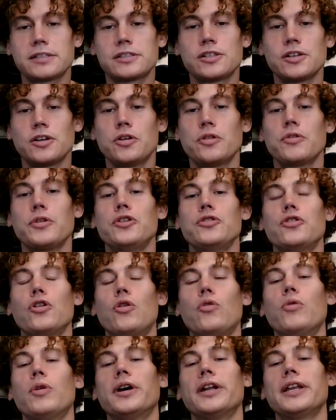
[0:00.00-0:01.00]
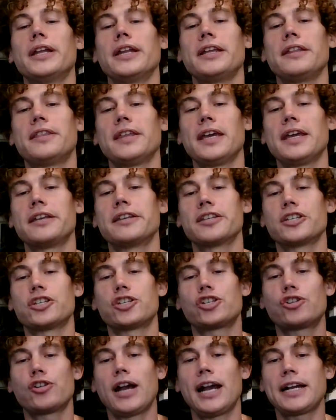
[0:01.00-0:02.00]
So you don't want anything
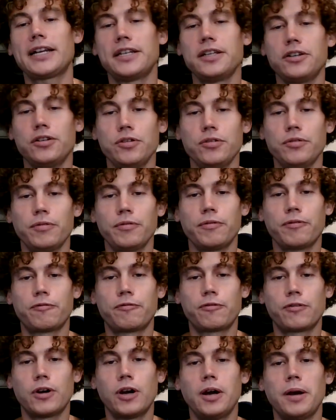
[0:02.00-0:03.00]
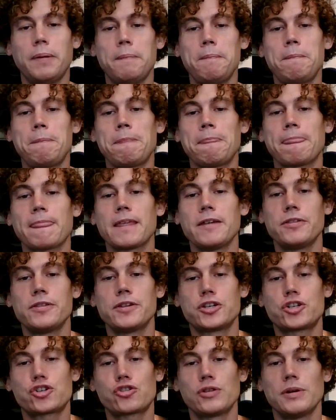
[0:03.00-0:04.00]
distracting you from the
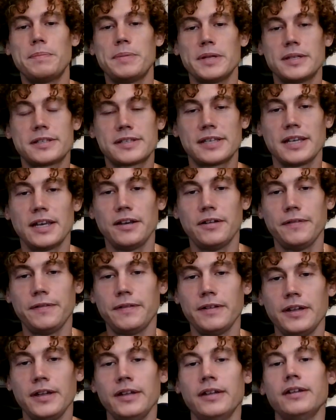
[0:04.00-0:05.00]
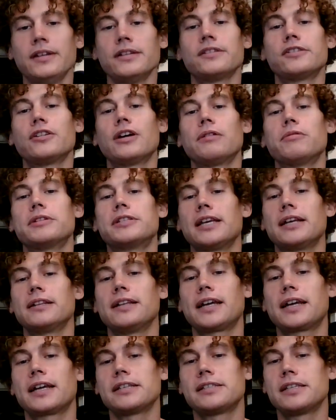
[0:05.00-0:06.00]
trip itself. So I would say,
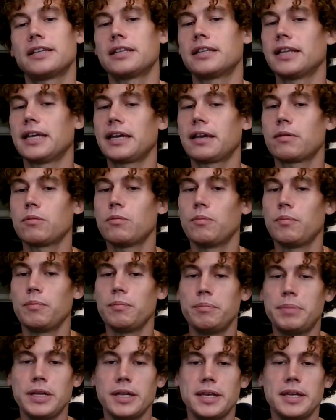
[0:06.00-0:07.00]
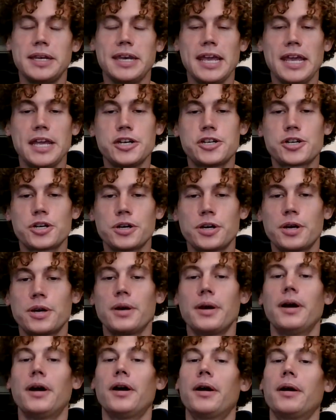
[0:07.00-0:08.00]
like I said, like be in
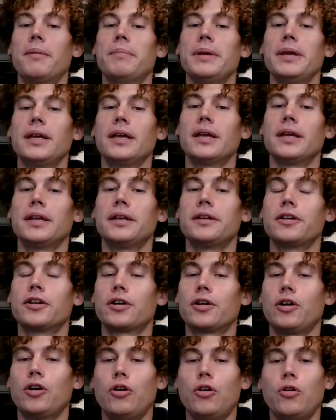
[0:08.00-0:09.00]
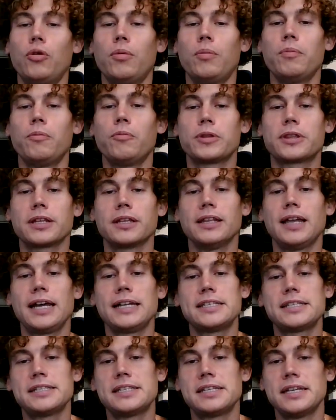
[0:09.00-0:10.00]
nature or be in your home with the
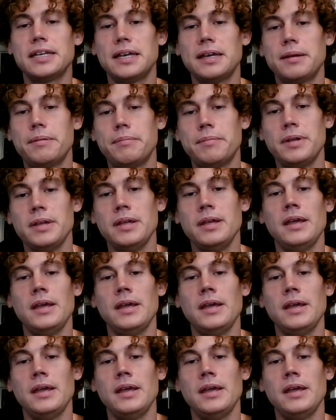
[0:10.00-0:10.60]
lights dim.